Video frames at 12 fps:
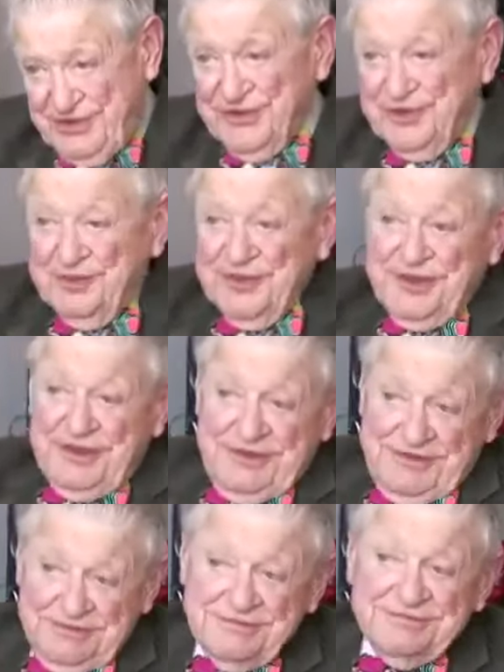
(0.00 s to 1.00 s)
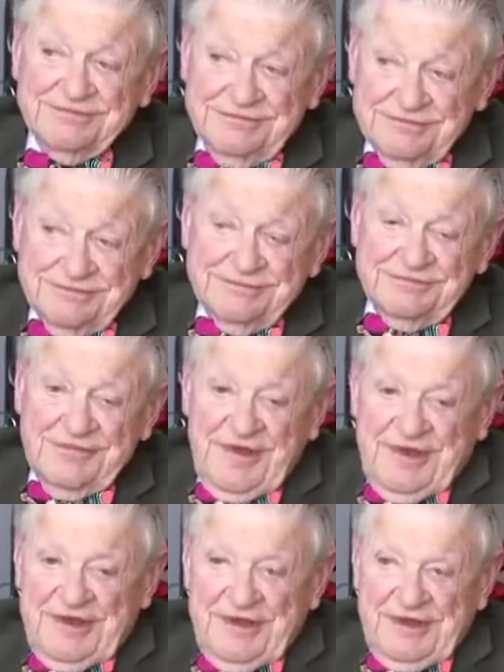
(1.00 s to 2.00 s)
a little bit.
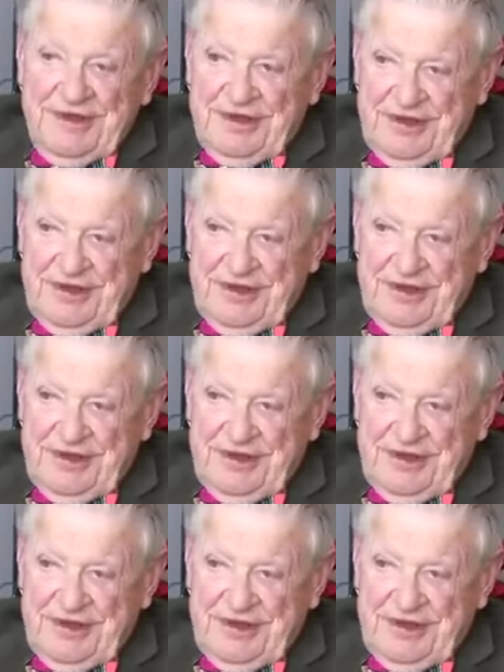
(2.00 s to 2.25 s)
You would?